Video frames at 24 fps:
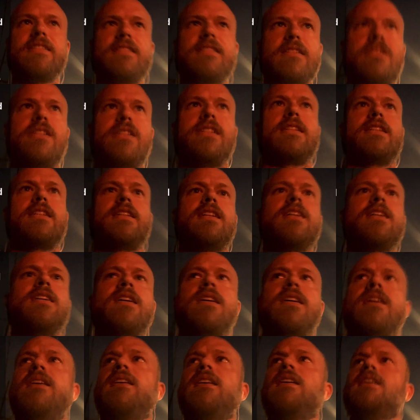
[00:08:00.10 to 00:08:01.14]
the genie
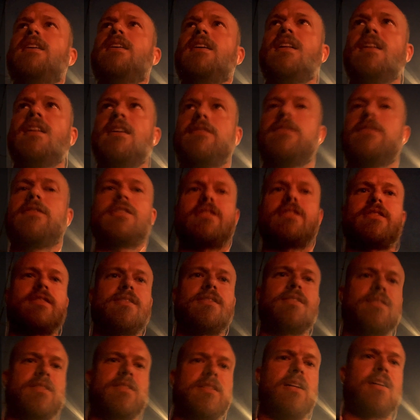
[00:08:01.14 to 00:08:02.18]

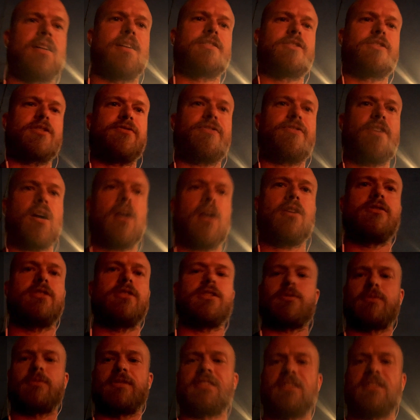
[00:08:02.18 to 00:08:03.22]
versus Jafar who just
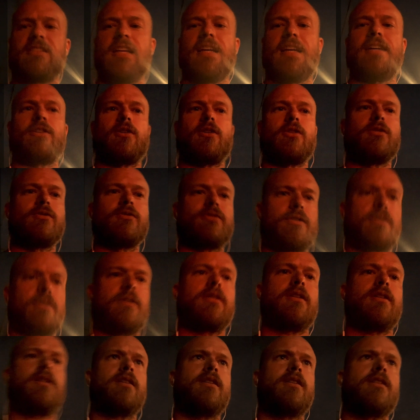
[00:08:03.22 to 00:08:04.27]
wants to take over
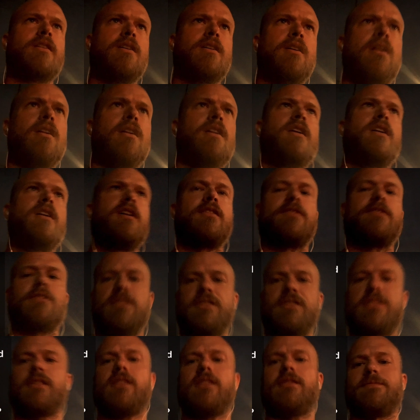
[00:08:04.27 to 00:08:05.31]
for the
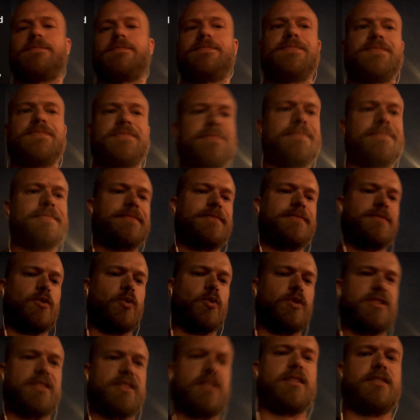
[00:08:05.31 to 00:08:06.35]
Sultan. He
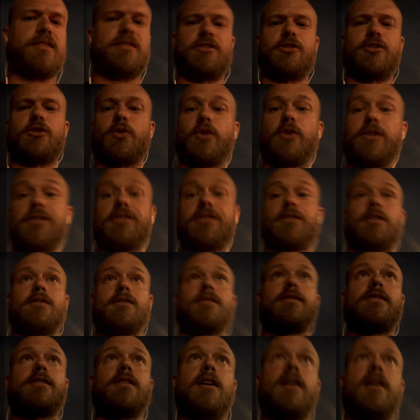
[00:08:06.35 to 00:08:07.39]
wants to destroy the Sultan.
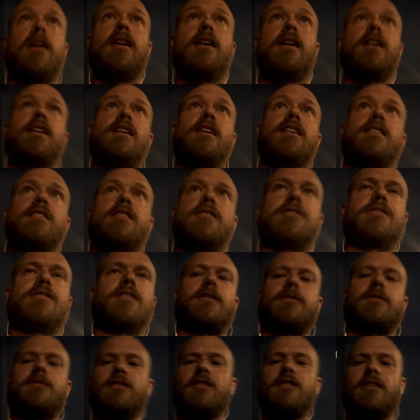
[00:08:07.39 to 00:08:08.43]
So,
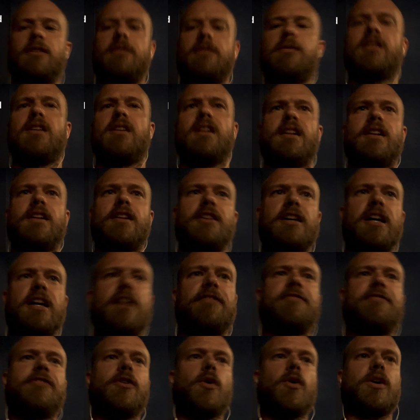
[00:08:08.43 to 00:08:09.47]
you know, you got to
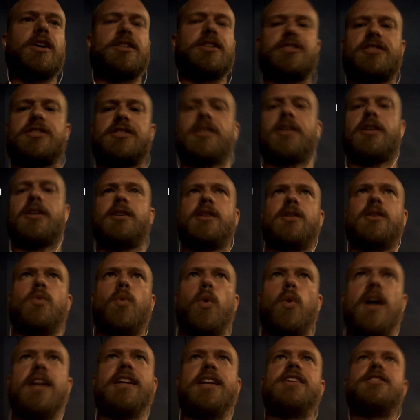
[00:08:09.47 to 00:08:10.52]
focus.
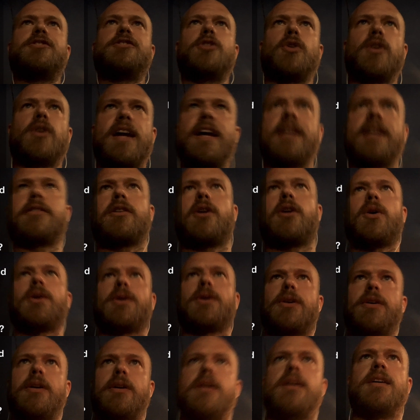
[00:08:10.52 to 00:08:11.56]
What is your end
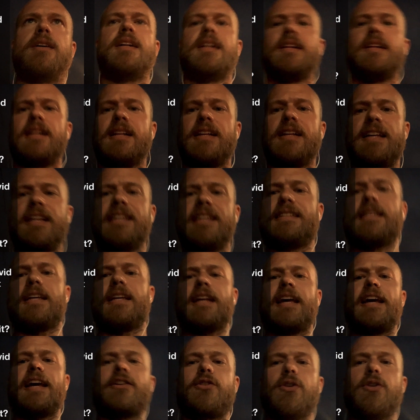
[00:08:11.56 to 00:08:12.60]
goal? Is it
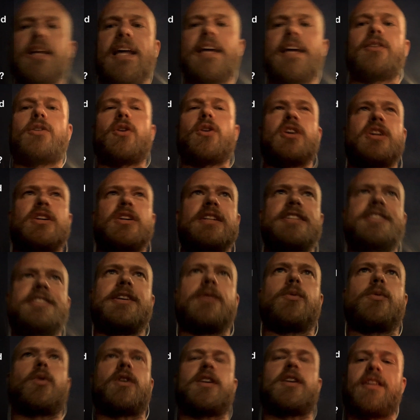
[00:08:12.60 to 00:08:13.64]
a good end goal? Is it
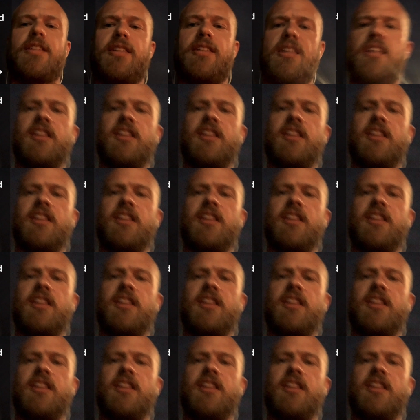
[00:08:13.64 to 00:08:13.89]
worth